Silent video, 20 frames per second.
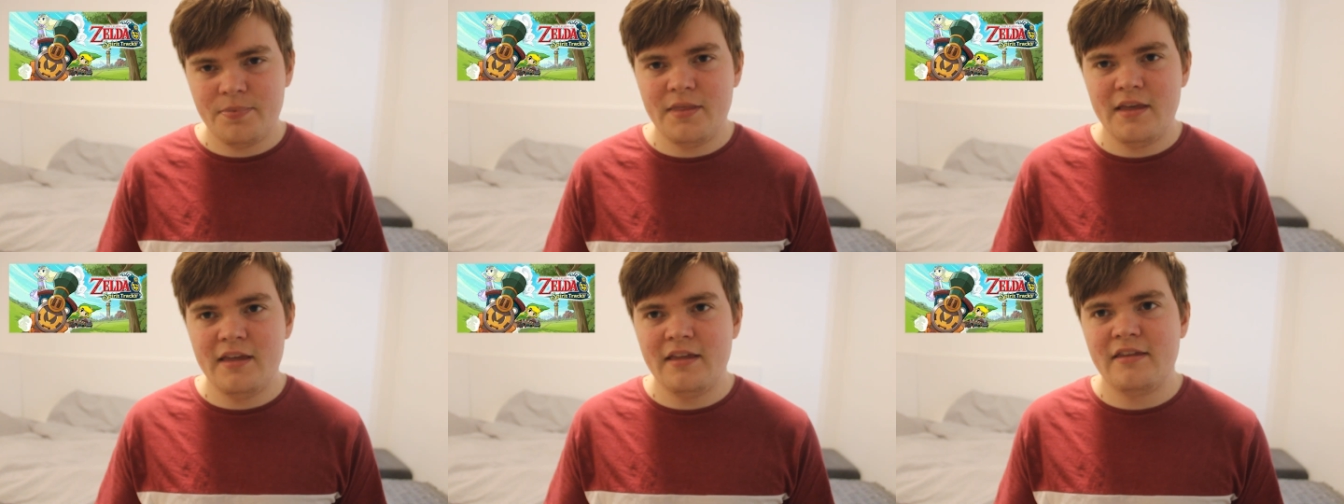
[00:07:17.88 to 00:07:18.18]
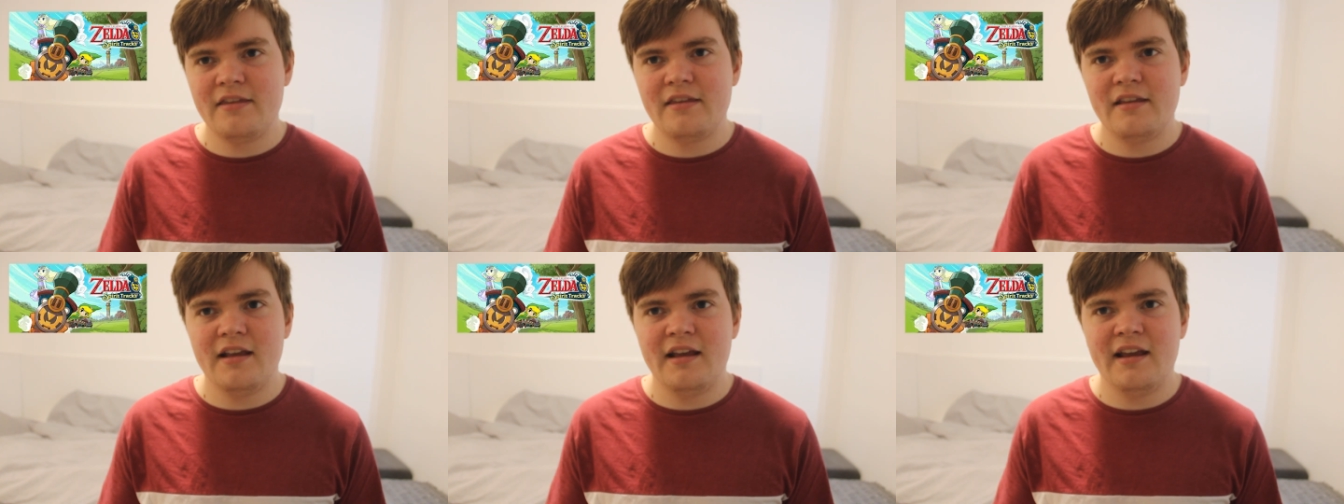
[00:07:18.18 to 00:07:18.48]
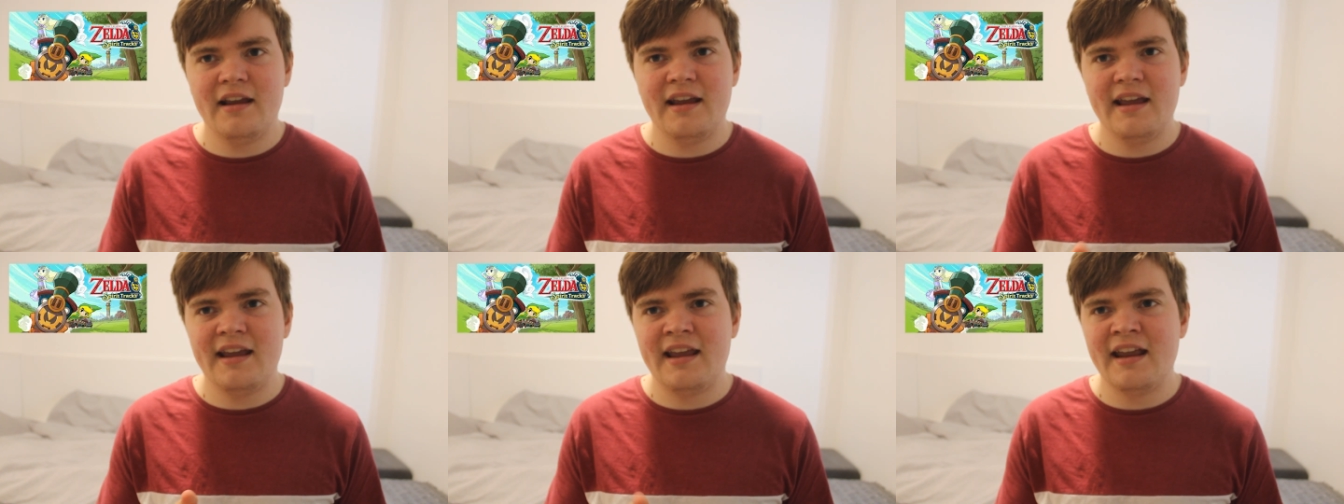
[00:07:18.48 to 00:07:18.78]
is
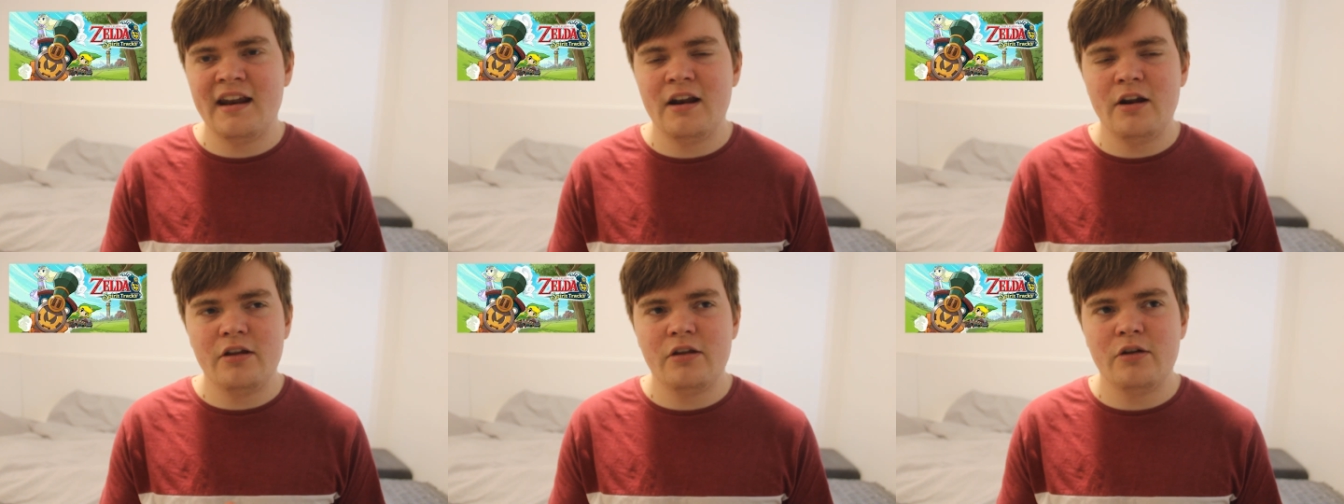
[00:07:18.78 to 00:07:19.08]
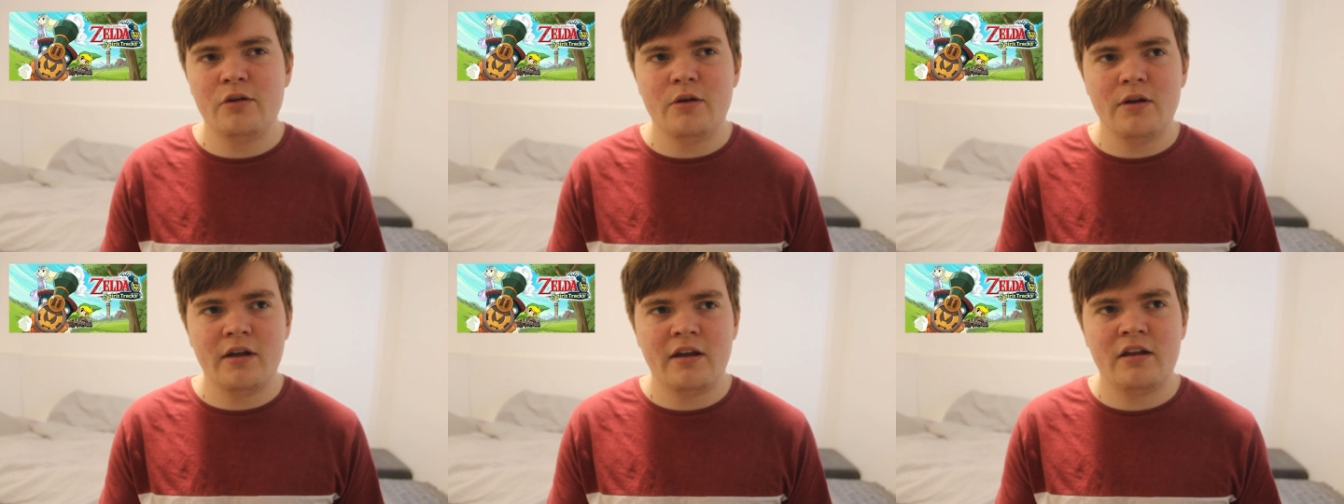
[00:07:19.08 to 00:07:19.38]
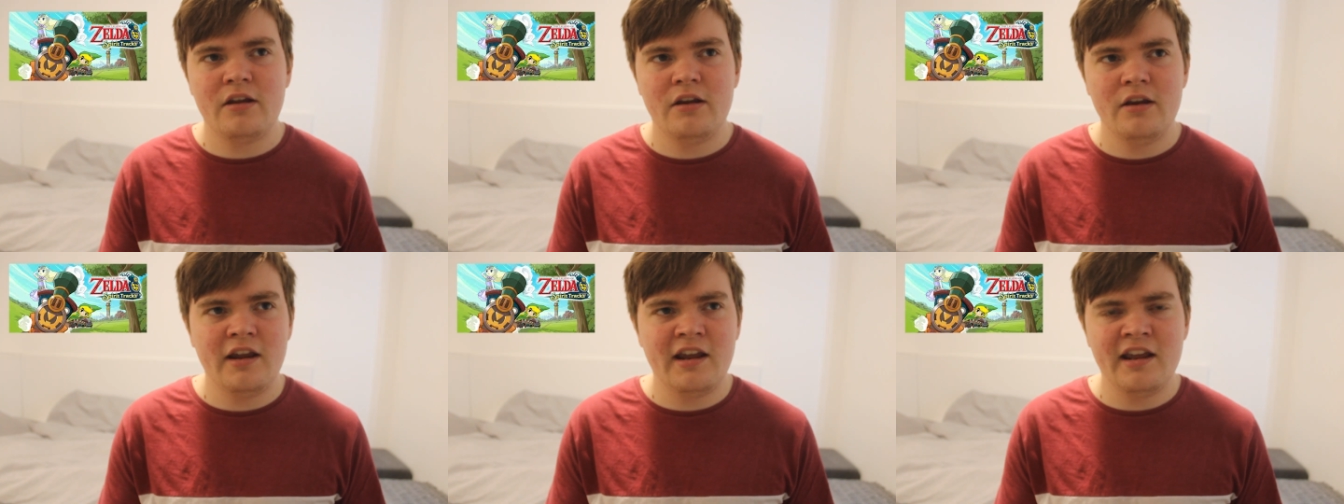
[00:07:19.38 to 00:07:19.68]
it, it can only do
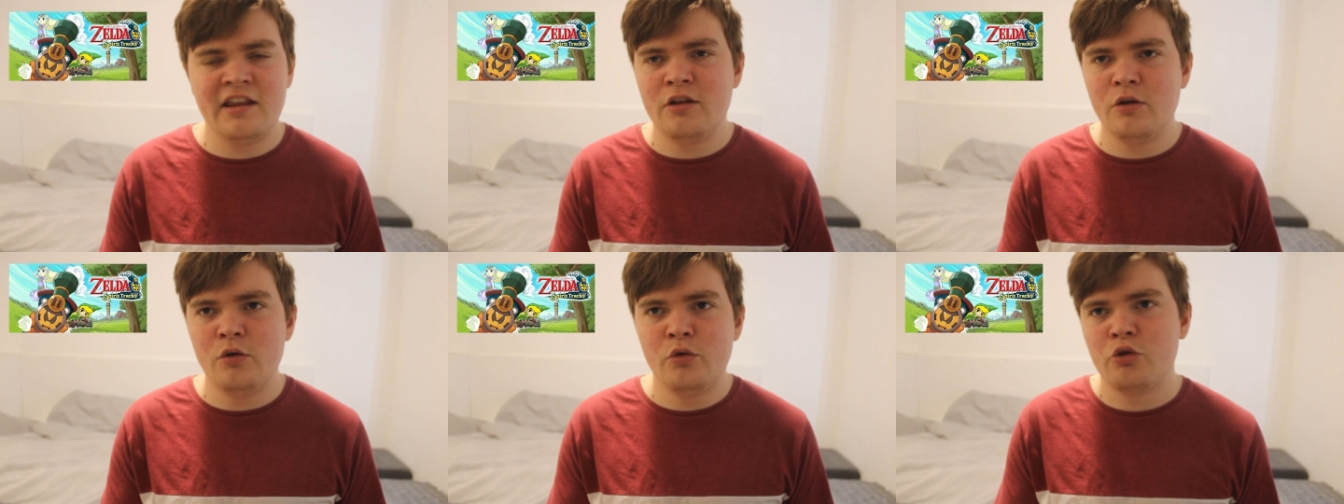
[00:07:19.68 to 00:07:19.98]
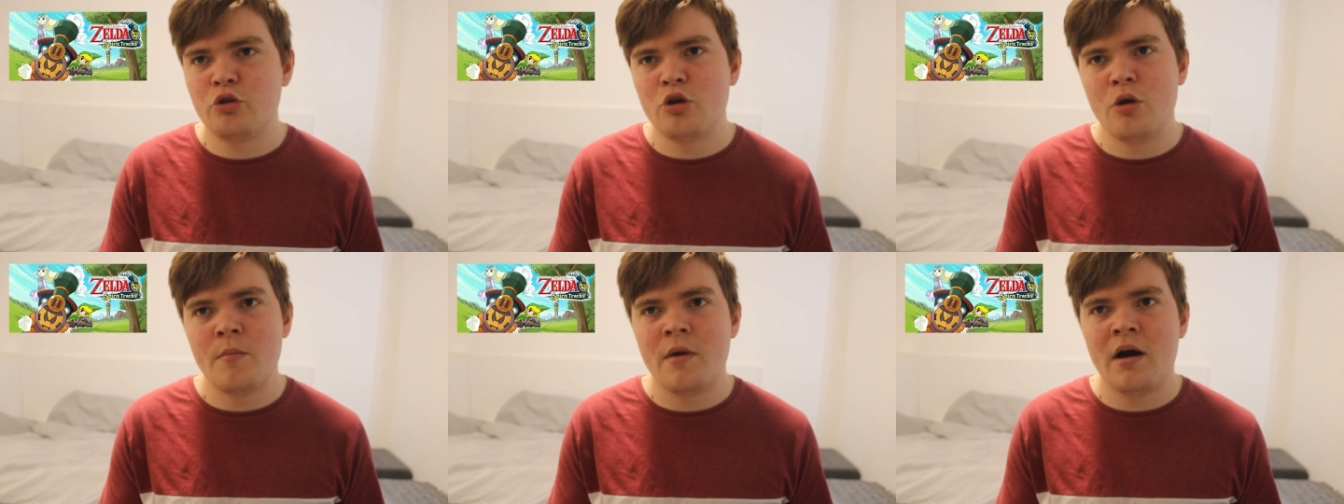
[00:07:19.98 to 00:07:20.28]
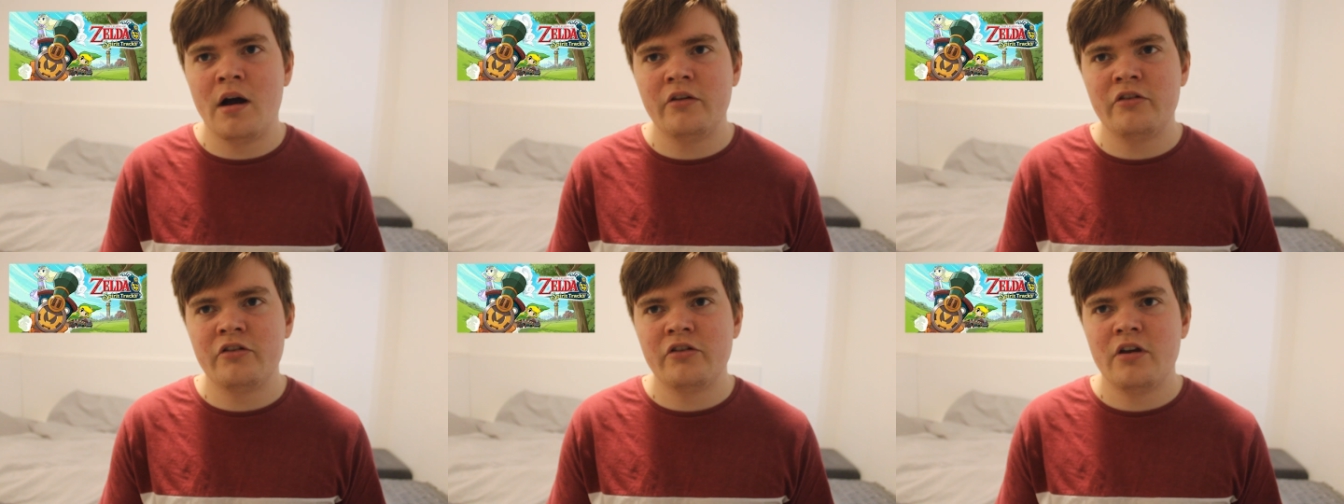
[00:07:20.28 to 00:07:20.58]
like it can do so
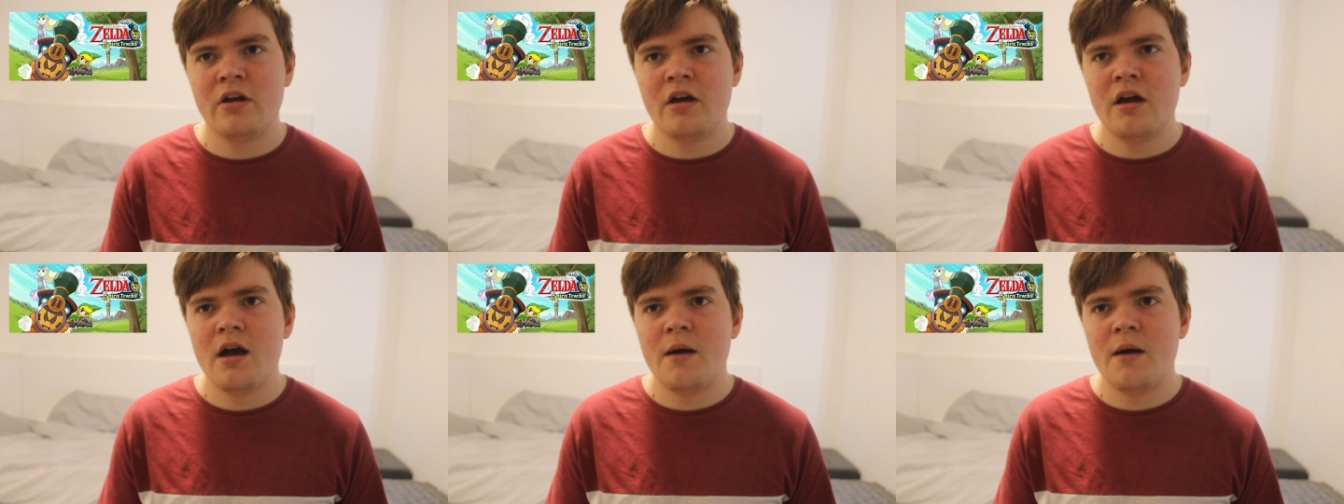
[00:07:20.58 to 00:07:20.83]
much,